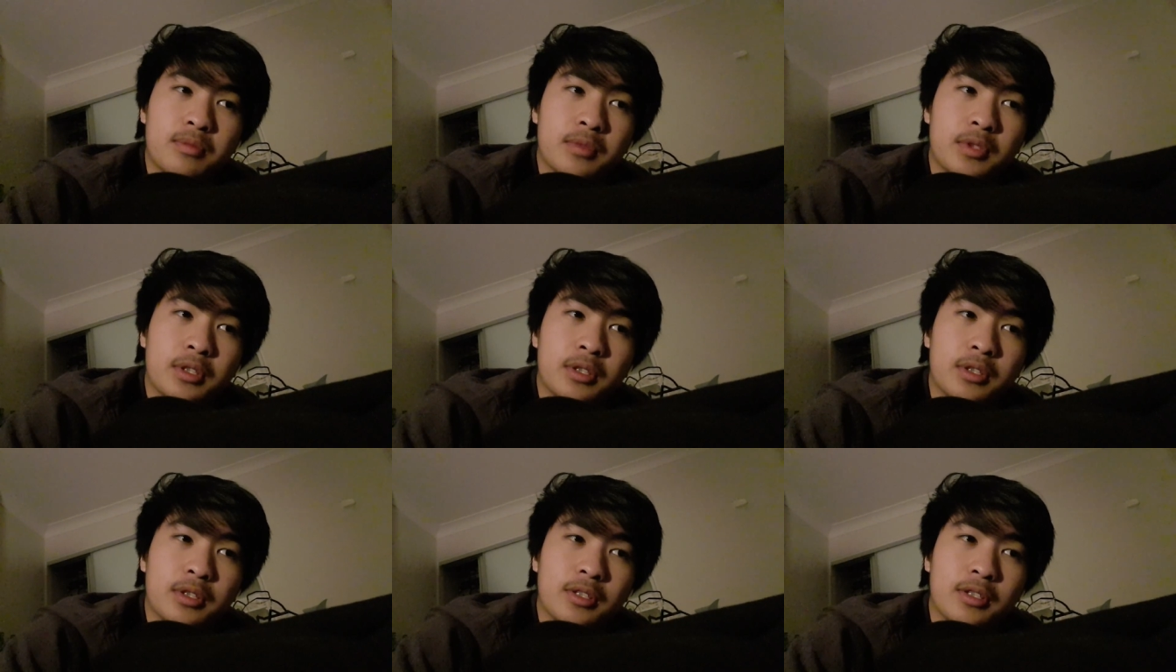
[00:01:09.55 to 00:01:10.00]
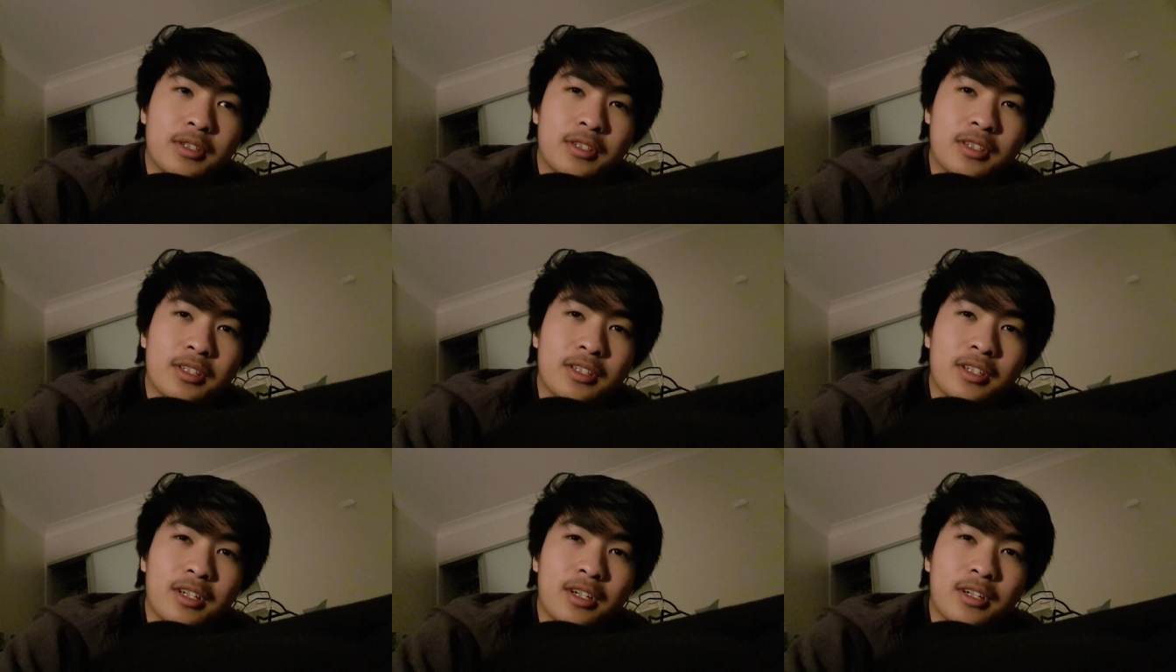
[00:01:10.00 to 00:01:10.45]
and
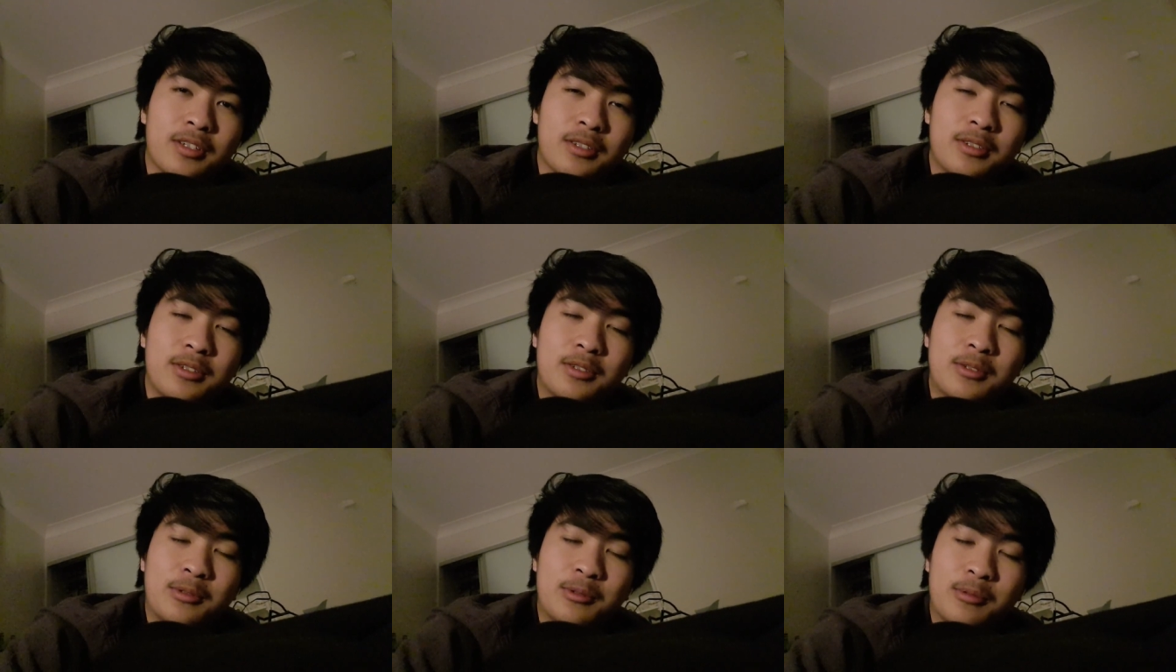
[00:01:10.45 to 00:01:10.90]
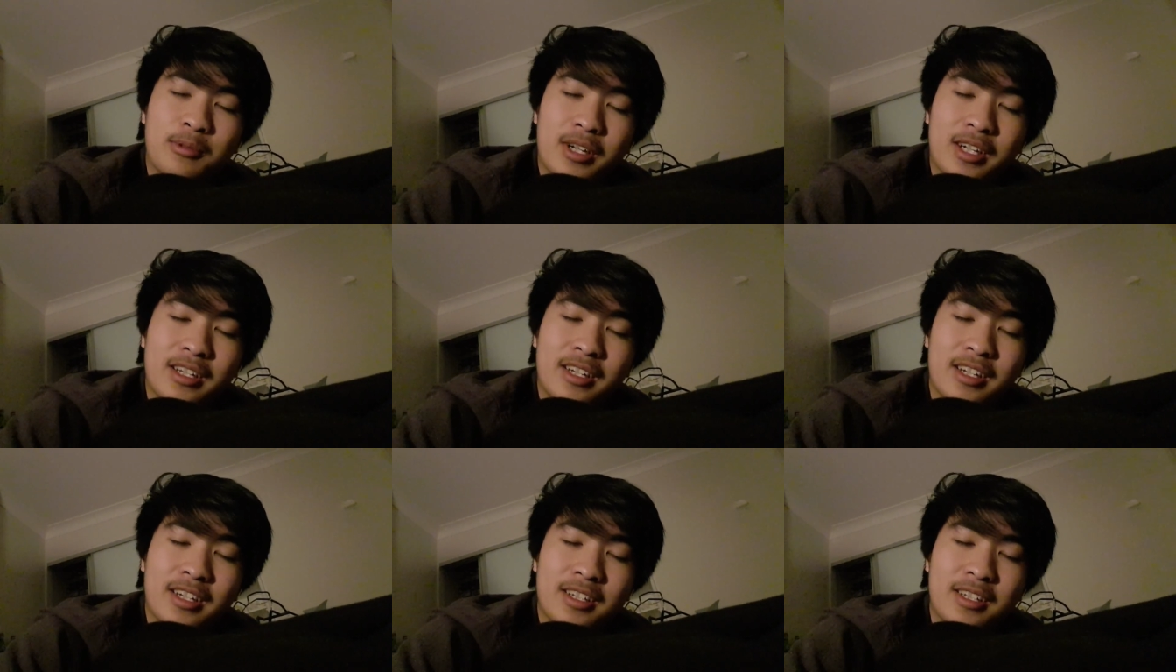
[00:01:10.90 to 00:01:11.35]
went
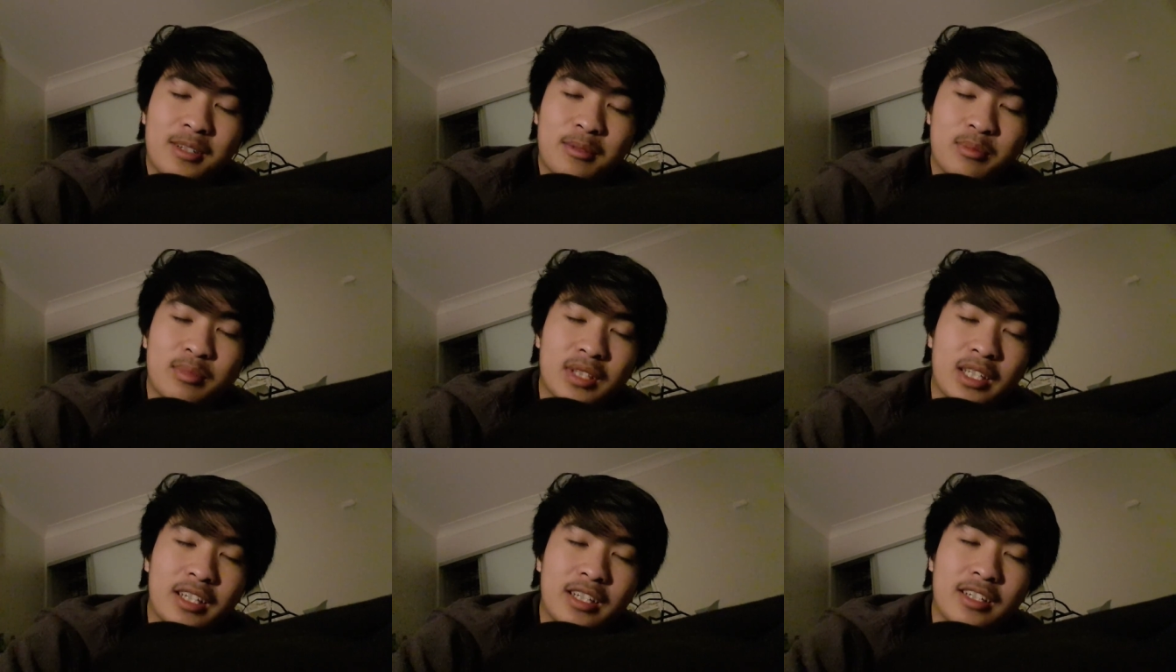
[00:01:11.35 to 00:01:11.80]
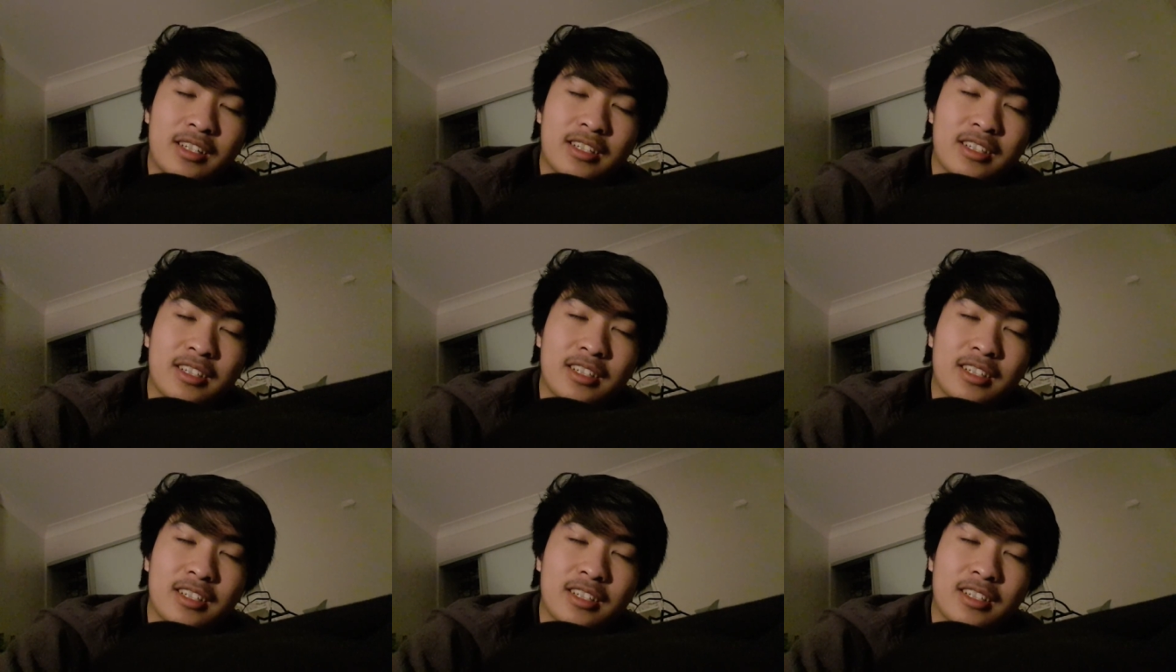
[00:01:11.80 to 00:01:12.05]
ahead and played